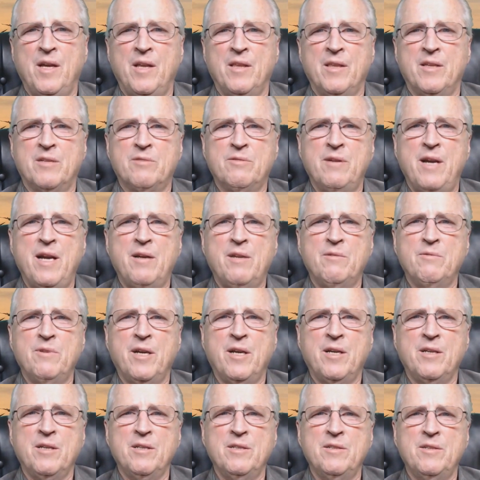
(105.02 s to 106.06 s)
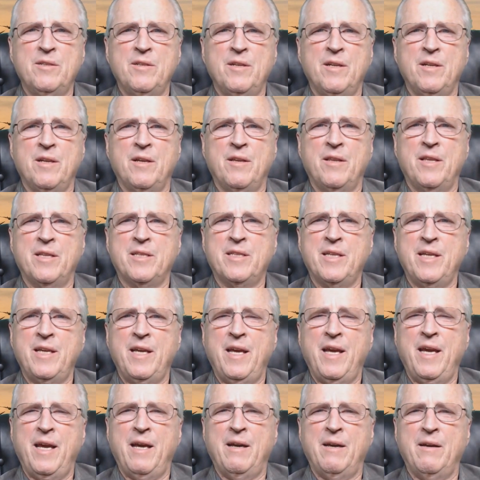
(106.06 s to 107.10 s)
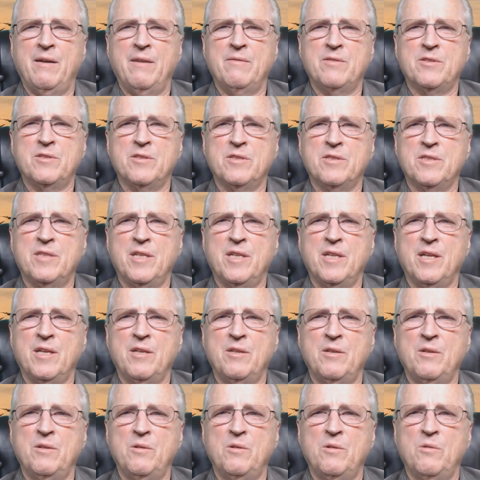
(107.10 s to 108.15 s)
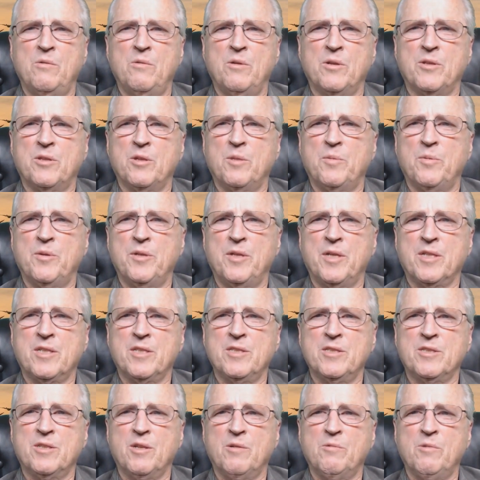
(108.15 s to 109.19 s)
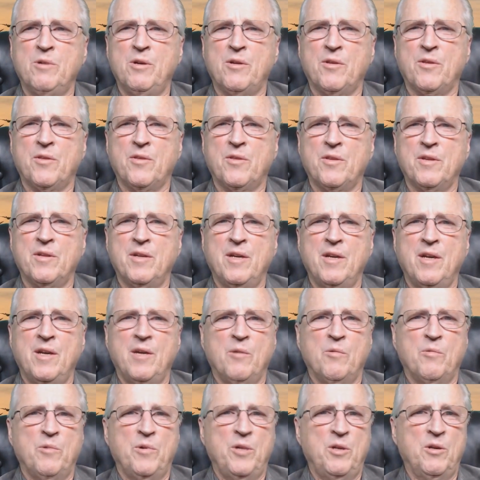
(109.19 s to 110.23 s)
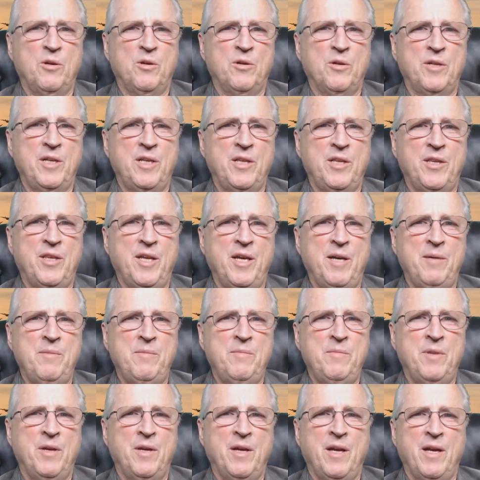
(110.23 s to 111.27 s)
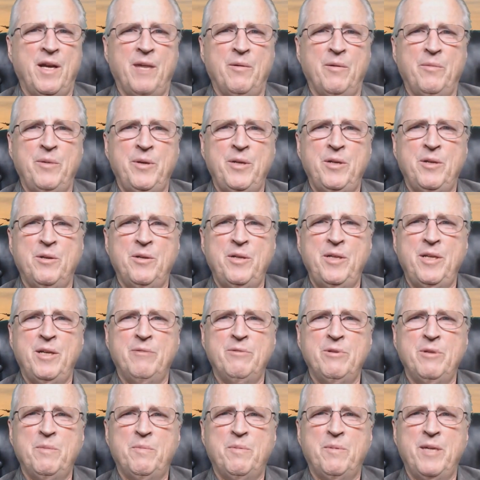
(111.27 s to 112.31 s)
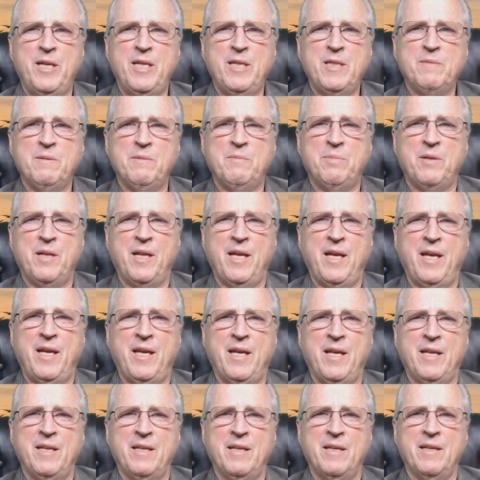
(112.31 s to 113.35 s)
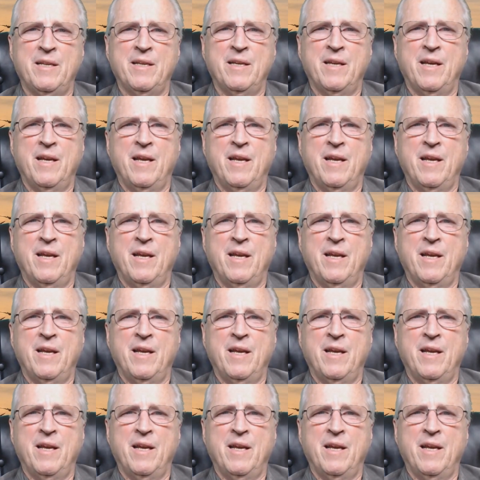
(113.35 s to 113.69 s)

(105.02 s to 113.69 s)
The track record that they have should tell you what their predictions are worth. We don't need them, and we don't need a replacement plan.